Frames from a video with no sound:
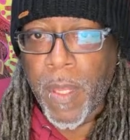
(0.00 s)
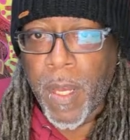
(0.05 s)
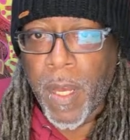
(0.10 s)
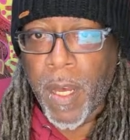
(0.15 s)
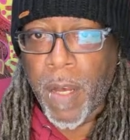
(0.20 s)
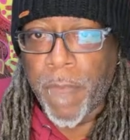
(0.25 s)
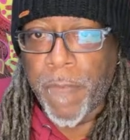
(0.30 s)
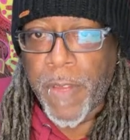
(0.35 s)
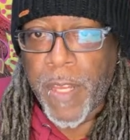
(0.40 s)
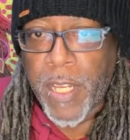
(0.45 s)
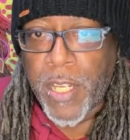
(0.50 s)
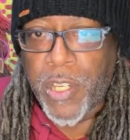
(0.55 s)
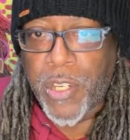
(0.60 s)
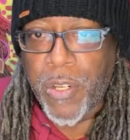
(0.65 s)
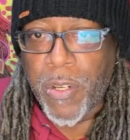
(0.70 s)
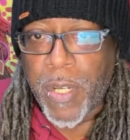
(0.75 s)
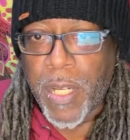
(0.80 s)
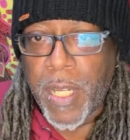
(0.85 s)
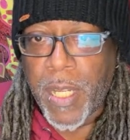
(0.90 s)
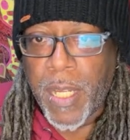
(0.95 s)

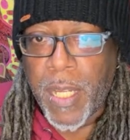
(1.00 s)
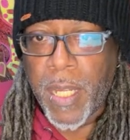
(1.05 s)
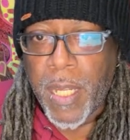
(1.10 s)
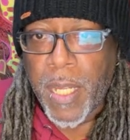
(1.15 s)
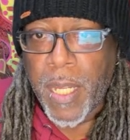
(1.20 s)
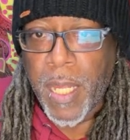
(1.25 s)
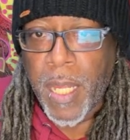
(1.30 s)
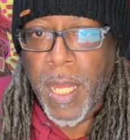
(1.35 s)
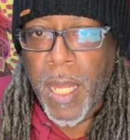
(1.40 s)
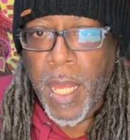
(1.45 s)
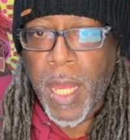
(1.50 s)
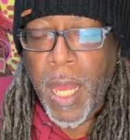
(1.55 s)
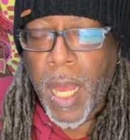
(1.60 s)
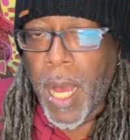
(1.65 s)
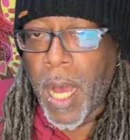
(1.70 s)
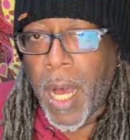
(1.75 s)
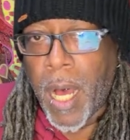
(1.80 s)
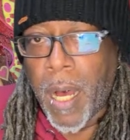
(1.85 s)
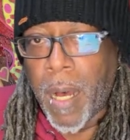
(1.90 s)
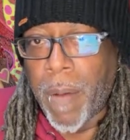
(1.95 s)
eventually.
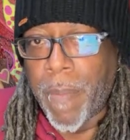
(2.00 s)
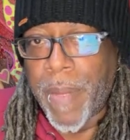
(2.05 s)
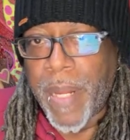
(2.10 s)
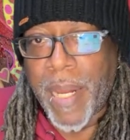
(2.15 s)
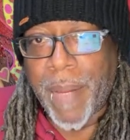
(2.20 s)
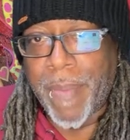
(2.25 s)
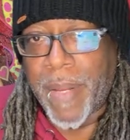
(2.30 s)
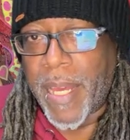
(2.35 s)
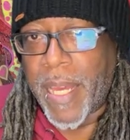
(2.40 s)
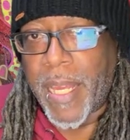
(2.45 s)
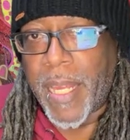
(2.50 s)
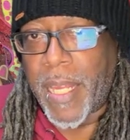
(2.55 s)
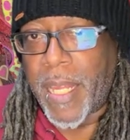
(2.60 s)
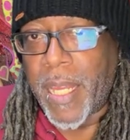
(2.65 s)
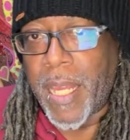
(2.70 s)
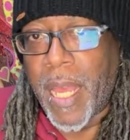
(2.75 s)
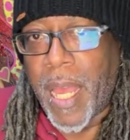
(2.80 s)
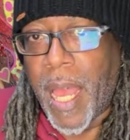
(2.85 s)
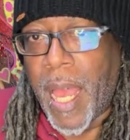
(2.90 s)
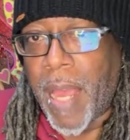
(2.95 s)
And I'm like,
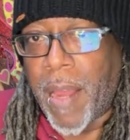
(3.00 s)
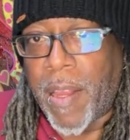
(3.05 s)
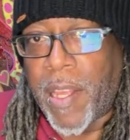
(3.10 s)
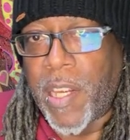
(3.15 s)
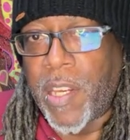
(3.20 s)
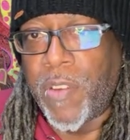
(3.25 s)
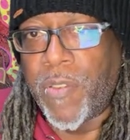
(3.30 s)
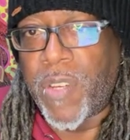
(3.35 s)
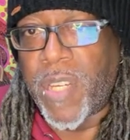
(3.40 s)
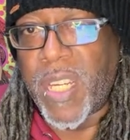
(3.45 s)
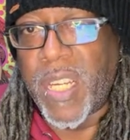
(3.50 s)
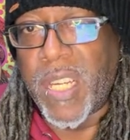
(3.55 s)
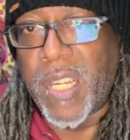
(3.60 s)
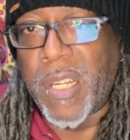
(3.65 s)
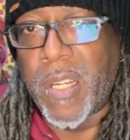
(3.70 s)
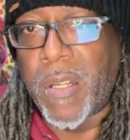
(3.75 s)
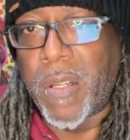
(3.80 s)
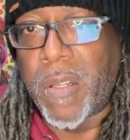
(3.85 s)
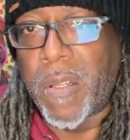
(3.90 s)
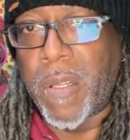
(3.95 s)
how can you
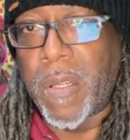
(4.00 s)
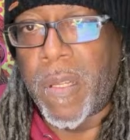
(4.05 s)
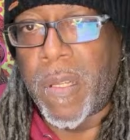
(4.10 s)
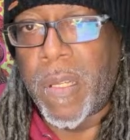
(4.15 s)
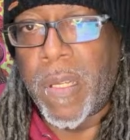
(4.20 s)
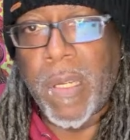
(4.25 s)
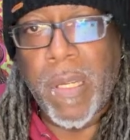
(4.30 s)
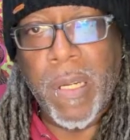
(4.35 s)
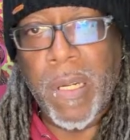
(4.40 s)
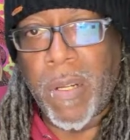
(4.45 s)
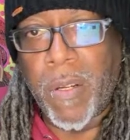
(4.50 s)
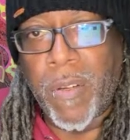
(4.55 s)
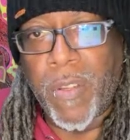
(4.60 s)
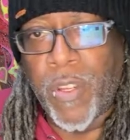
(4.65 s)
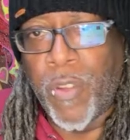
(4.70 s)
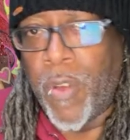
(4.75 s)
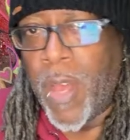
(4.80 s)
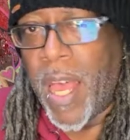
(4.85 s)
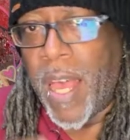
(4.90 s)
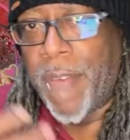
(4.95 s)
tell?
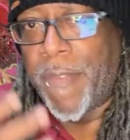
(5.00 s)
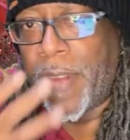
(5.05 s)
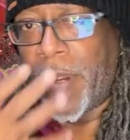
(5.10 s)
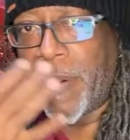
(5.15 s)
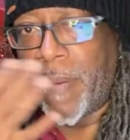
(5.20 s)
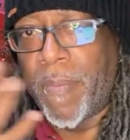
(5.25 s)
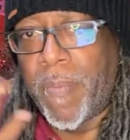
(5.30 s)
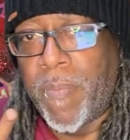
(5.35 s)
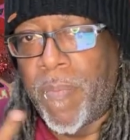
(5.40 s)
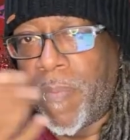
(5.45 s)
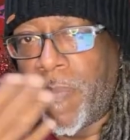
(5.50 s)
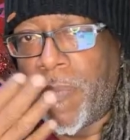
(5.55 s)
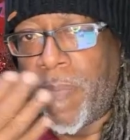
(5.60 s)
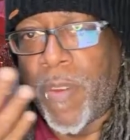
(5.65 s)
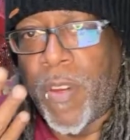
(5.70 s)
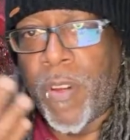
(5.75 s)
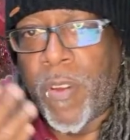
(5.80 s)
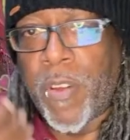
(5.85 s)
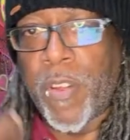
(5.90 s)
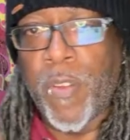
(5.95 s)
You haven't,
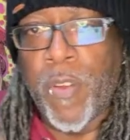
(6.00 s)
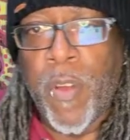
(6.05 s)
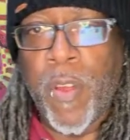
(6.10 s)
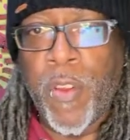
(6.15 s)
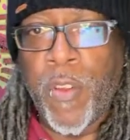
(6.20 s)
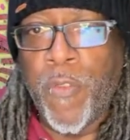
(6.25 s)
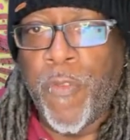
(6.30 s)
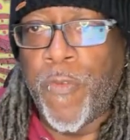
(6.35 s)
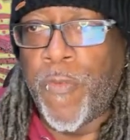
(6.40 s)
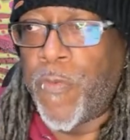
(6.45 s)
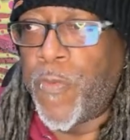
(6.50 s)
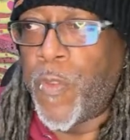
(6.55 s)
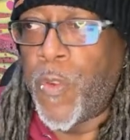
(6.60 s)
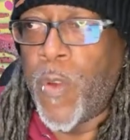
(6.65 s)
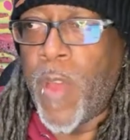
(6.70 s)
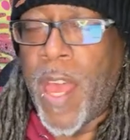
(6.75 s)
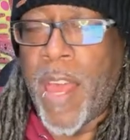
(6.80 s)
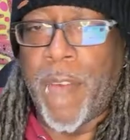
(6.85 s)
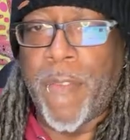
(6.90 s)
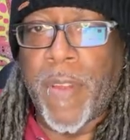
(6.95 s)
you
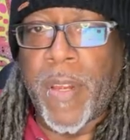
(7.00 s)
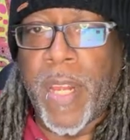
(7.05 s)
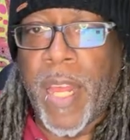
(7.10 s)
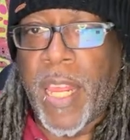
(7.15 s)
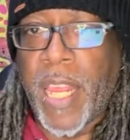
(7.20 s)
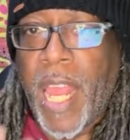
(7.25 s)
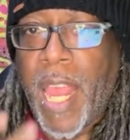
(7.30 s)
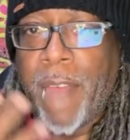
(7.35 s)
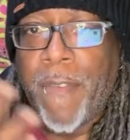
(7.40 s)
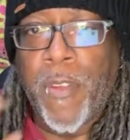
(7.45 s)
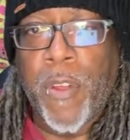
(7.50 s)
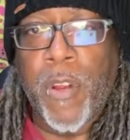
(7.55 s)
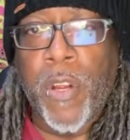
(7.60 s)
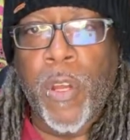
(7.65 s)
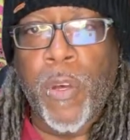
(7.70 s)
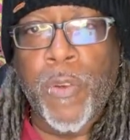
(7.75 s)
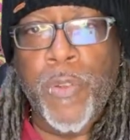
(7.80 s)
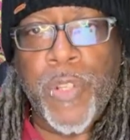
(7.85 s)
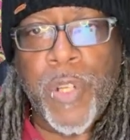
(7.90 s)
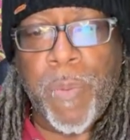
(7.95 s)
haven't gave your
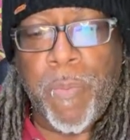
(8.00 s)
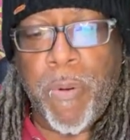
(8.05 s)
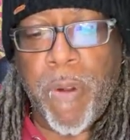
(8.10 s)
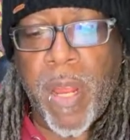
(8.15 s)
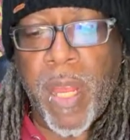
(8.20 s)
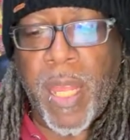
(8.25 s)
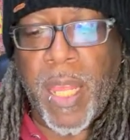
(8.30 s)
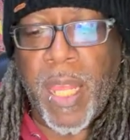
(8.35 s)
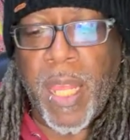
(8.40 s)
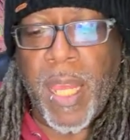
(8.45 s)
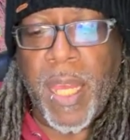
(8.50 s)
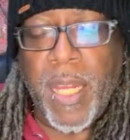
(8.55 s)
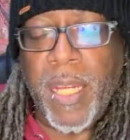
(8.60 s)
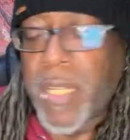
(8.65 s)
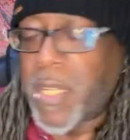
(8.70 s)
nose a break yet.